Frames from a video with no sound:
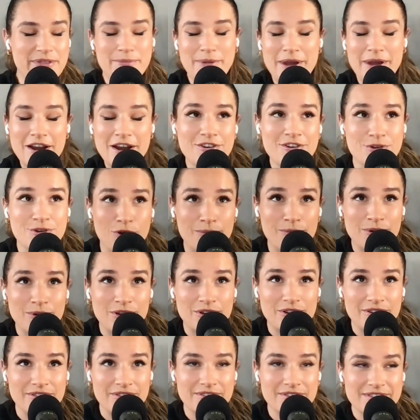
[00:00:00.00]
the
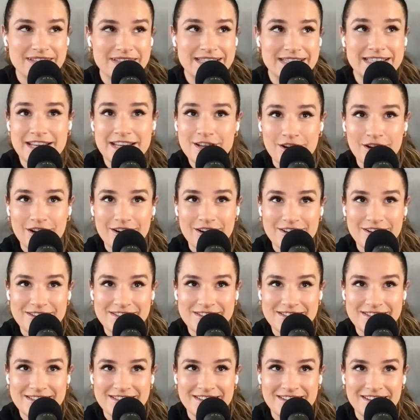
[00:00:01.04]
paranormal
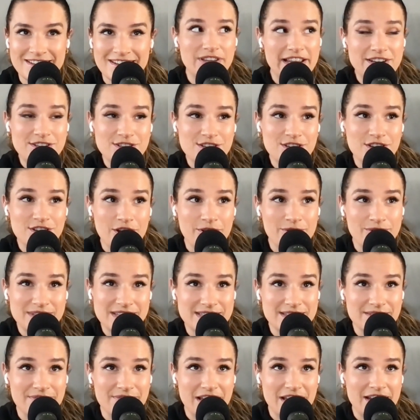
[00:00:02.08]
seekers like to go to
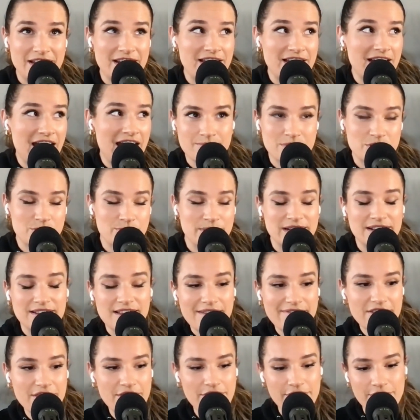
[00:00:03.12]
Savannah between
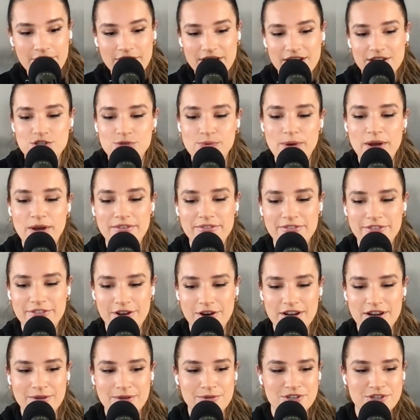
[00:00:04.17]
11:30 and
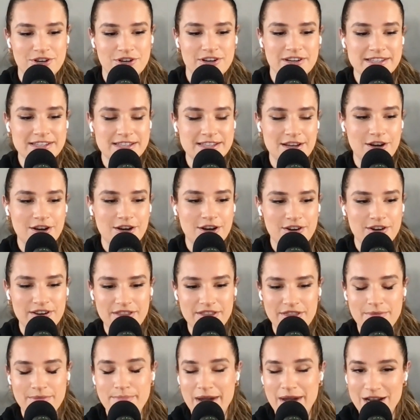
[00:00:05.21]
12:30, which are considered
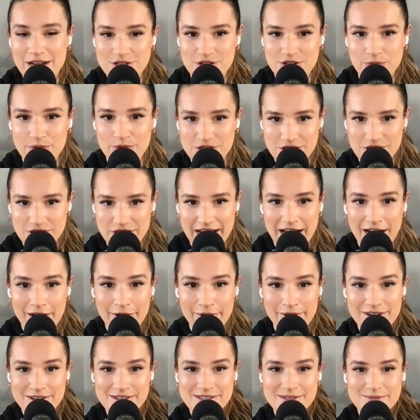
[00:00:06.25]
the magic witching
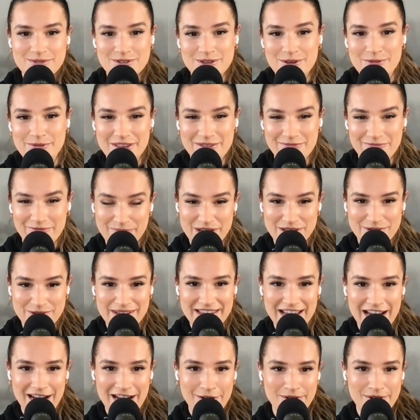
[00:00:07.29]
hours. So between
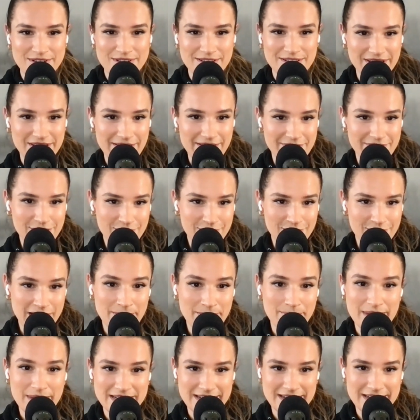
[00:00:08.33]
the hours of 11:30
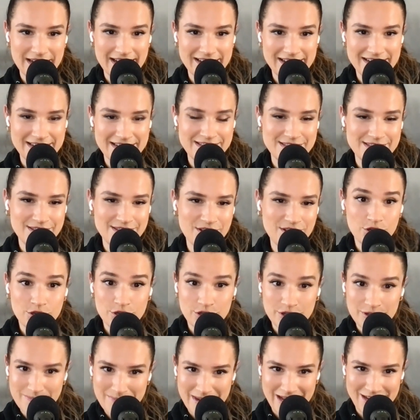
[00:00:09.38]
and midnight is
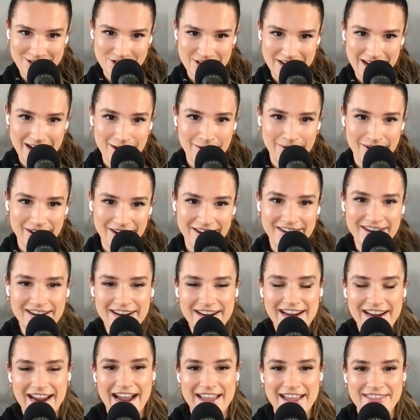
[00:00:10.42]
good magic hour,
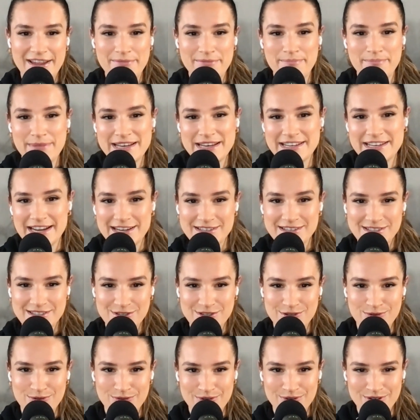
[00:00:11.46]
and then midnight
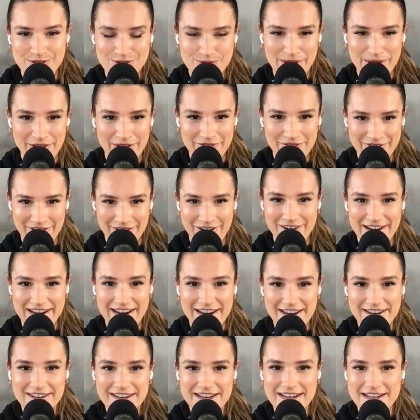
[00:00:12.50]
to
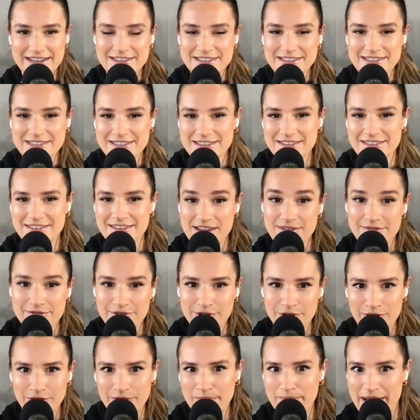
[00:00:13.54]
12:30 is
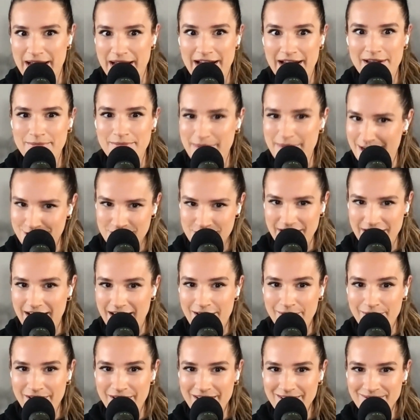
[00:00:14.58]
evil bad magic
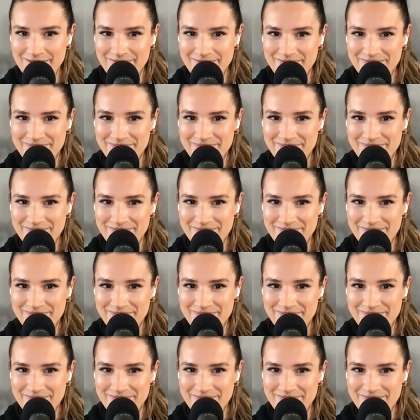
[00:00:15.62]
hour.